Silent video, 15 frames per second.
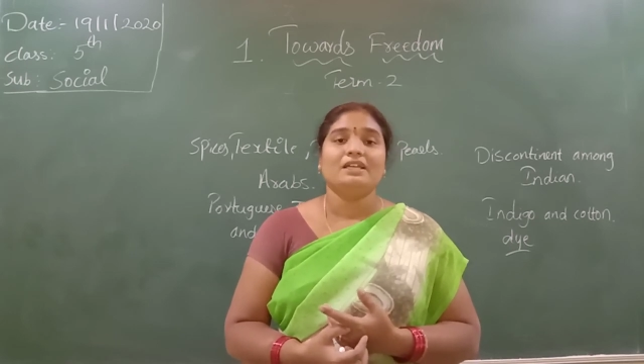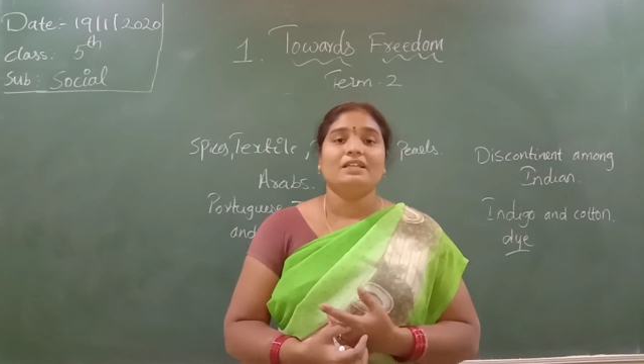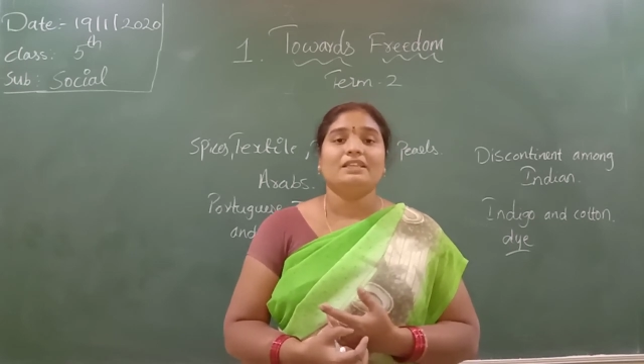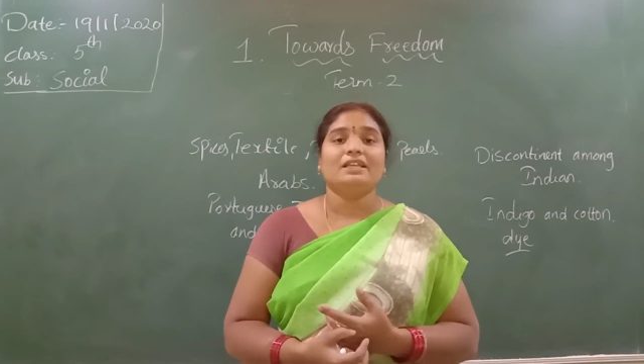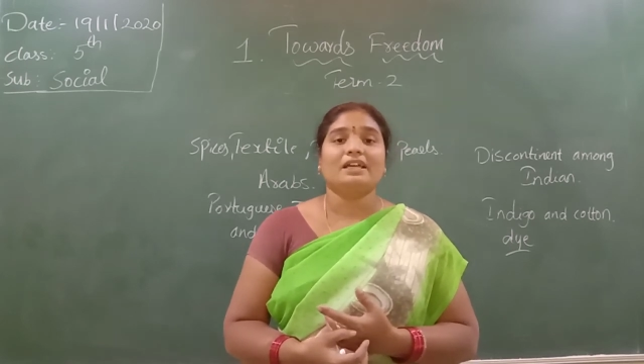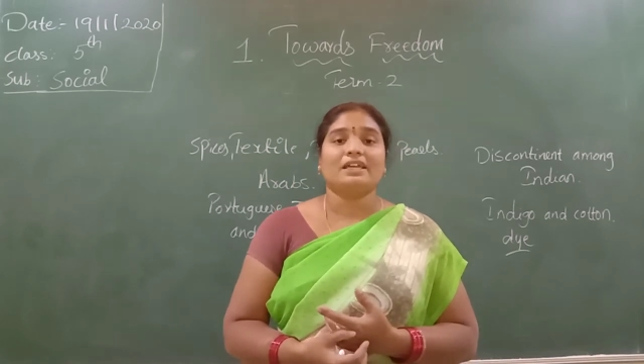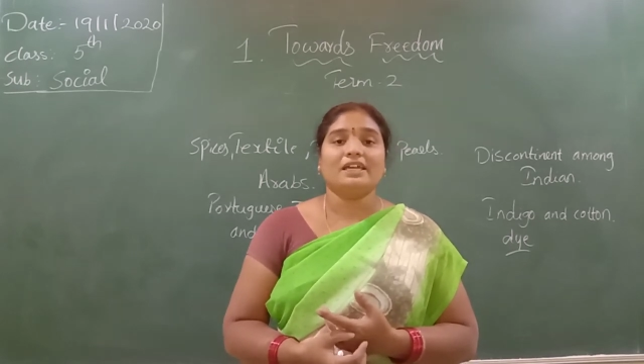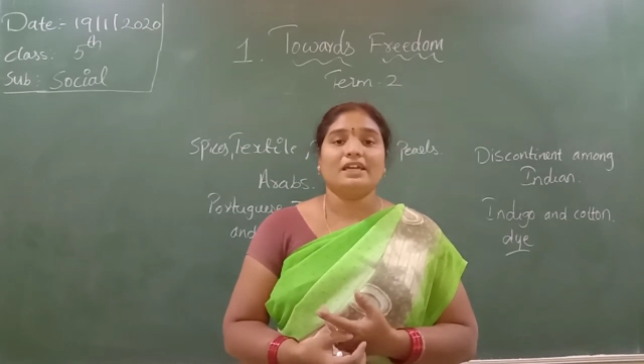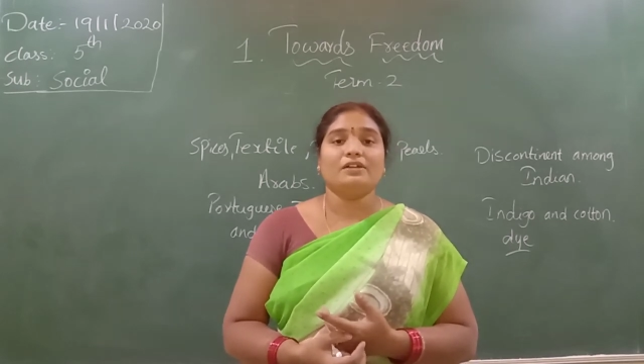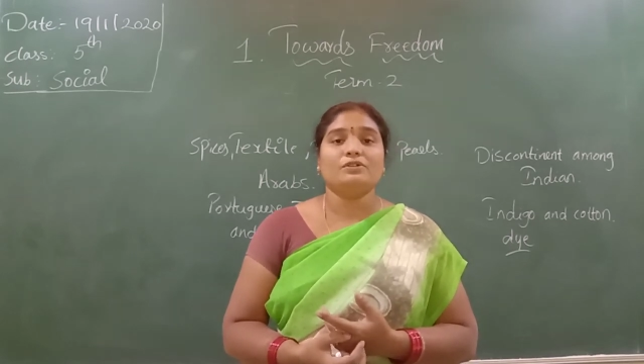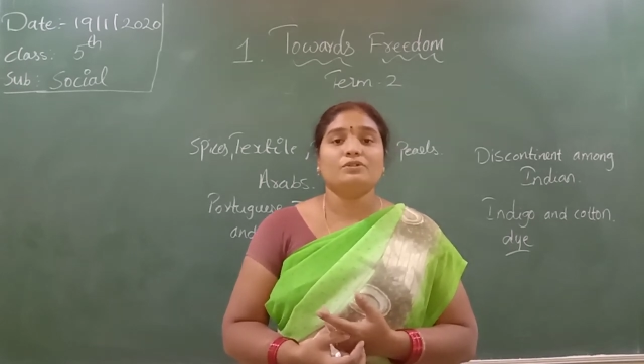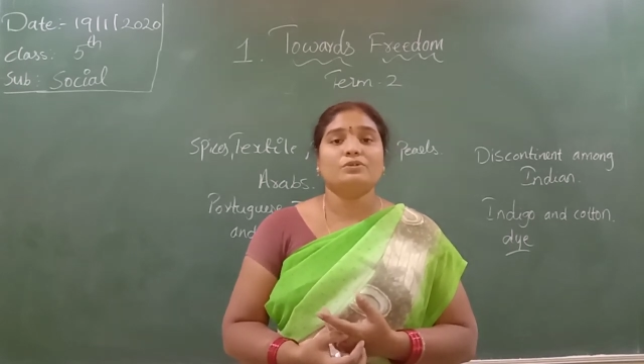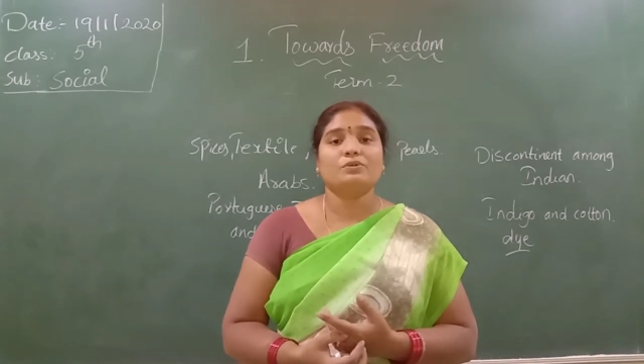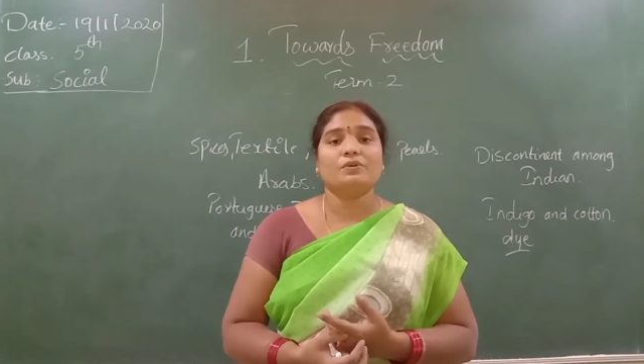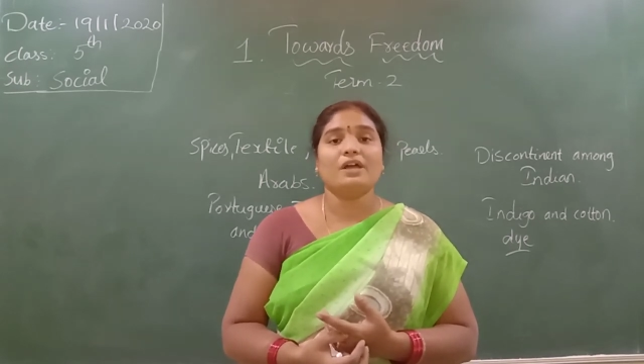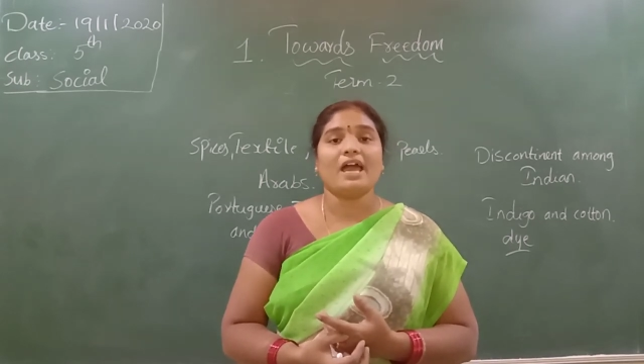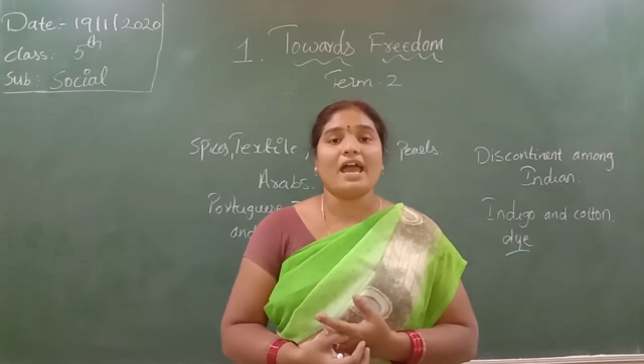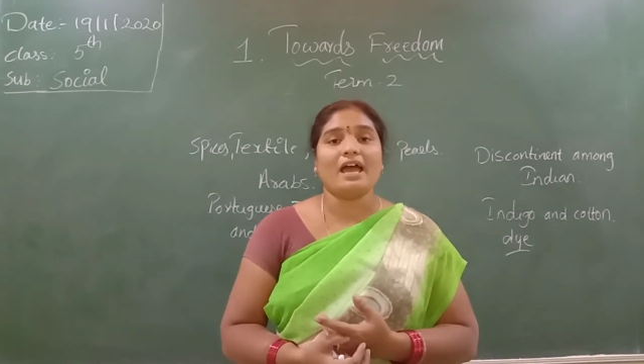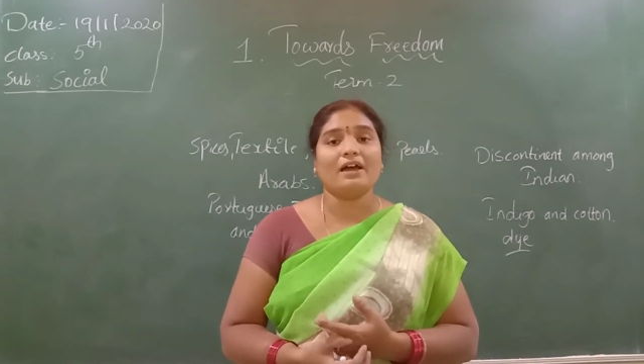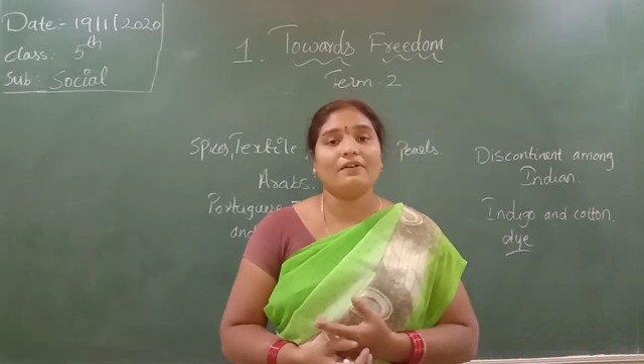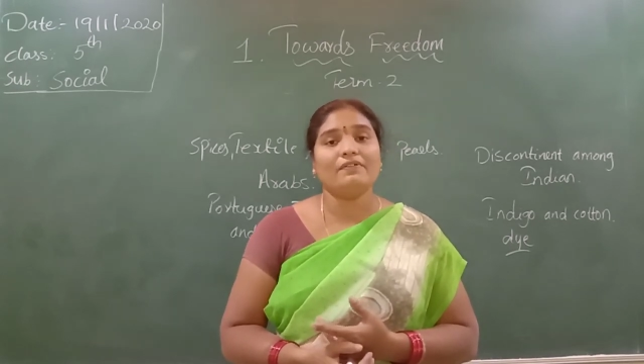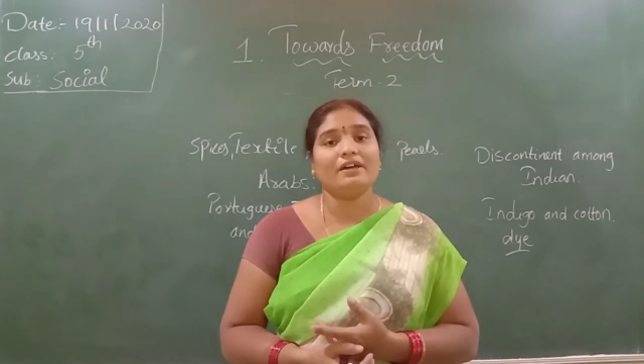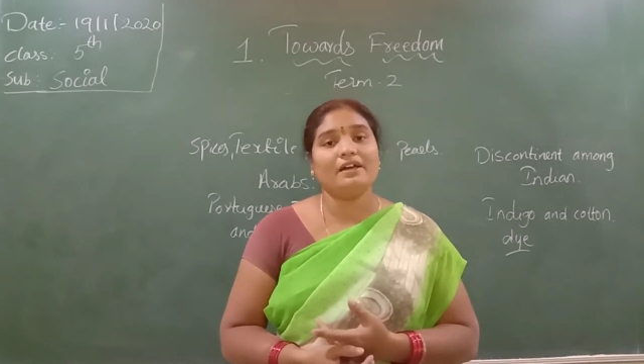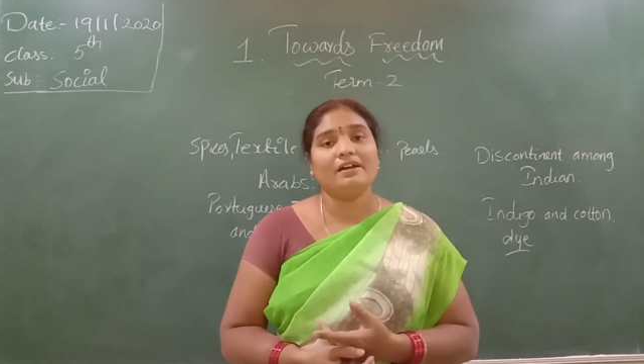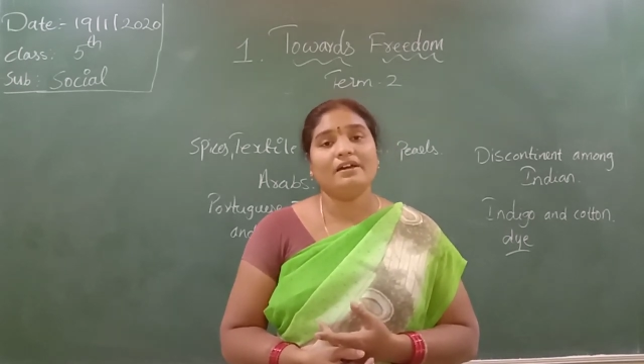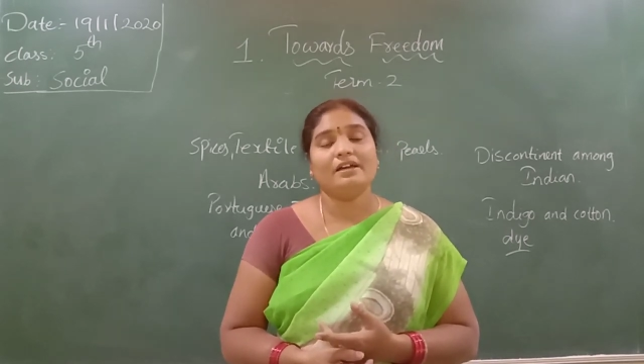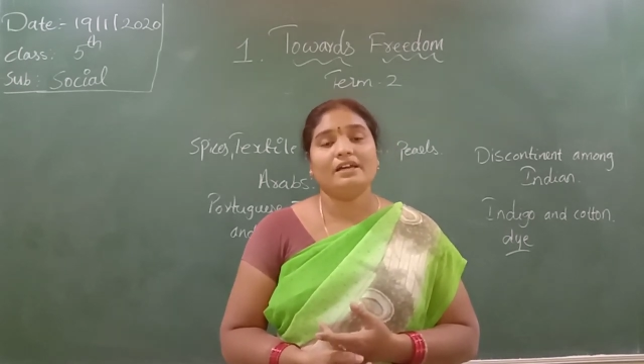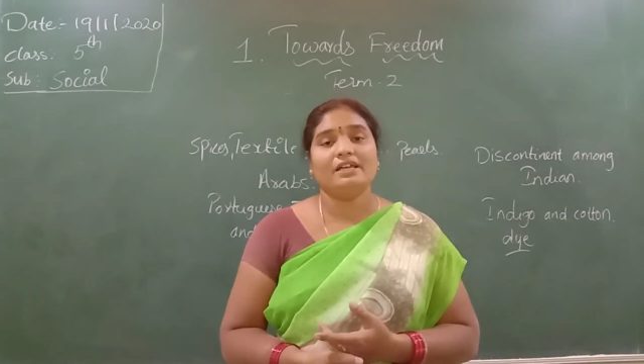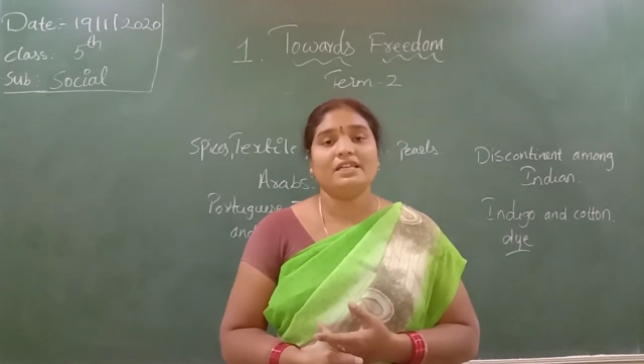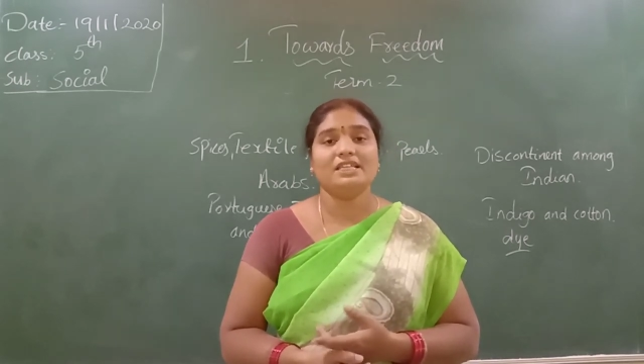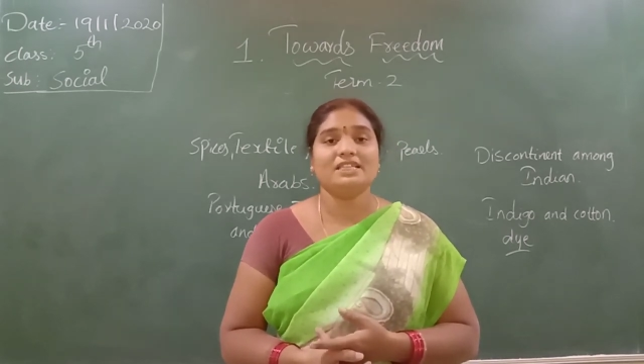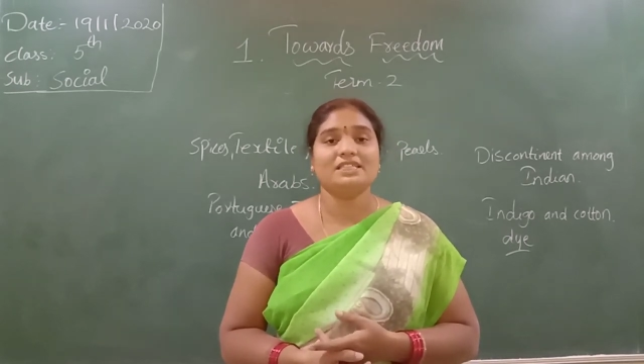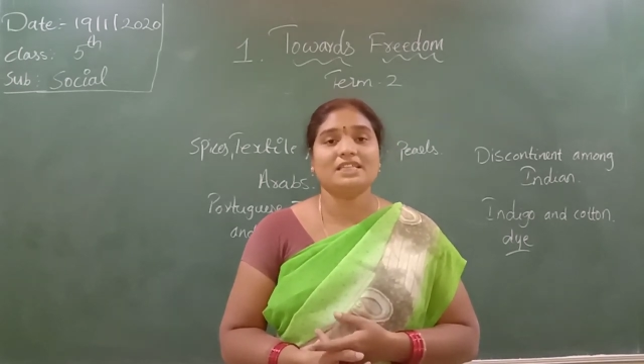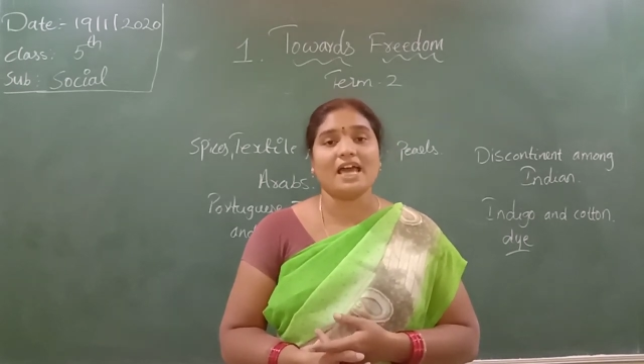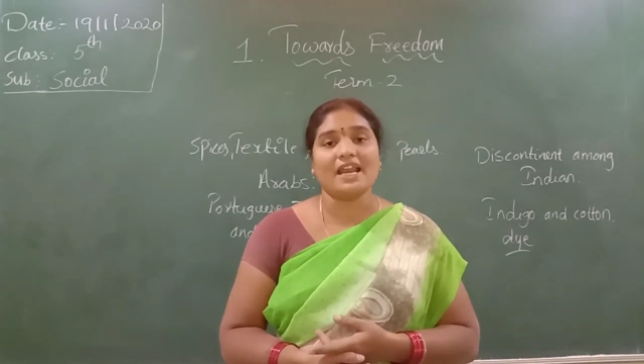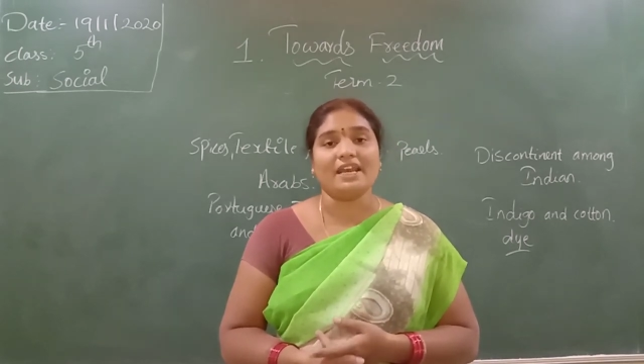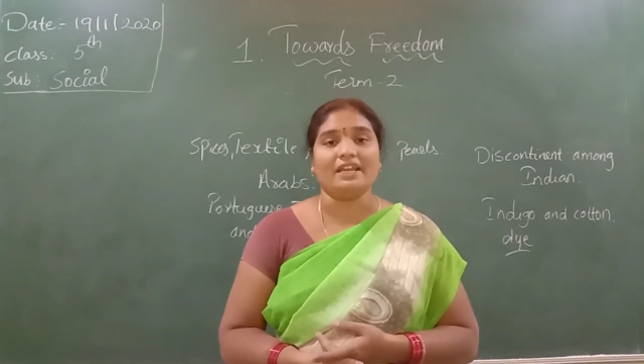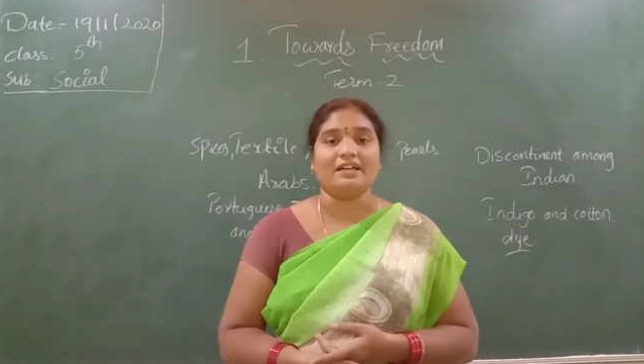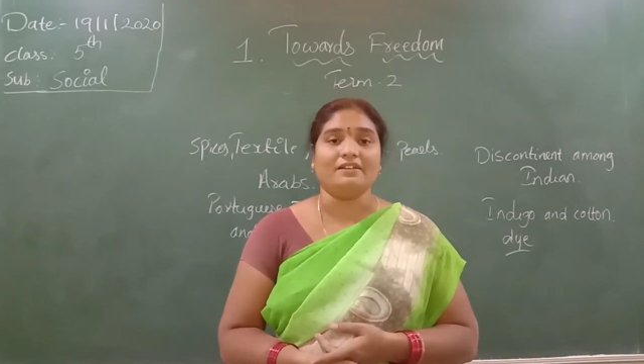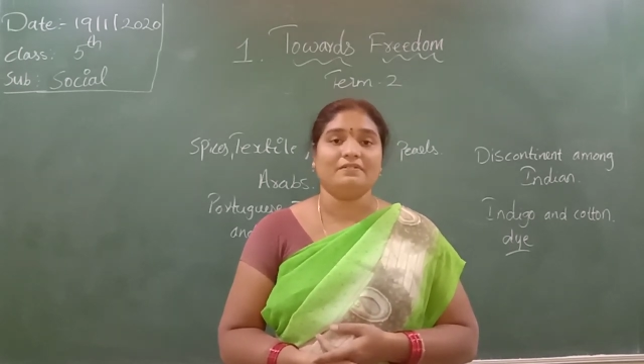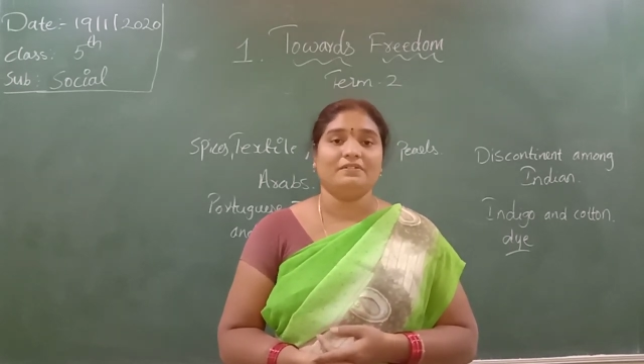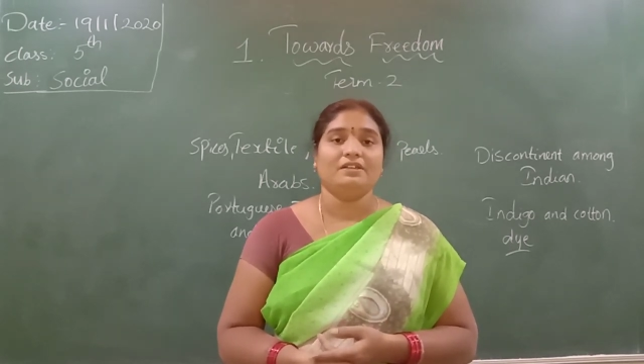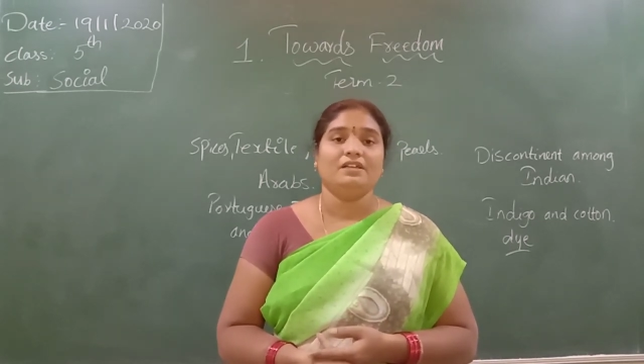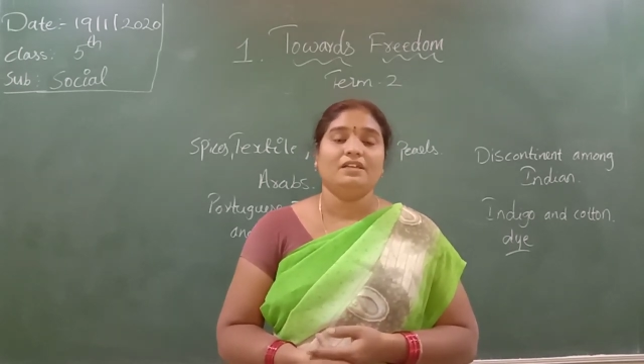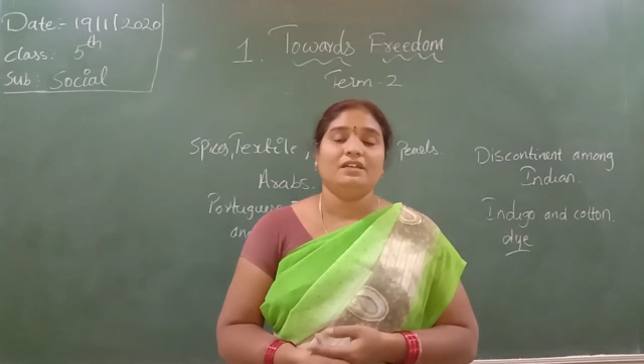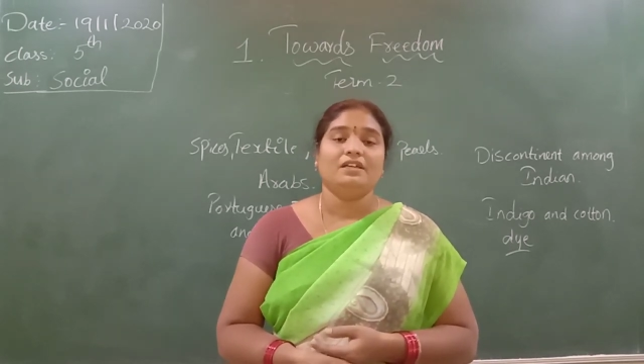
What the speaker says: the king should have his son.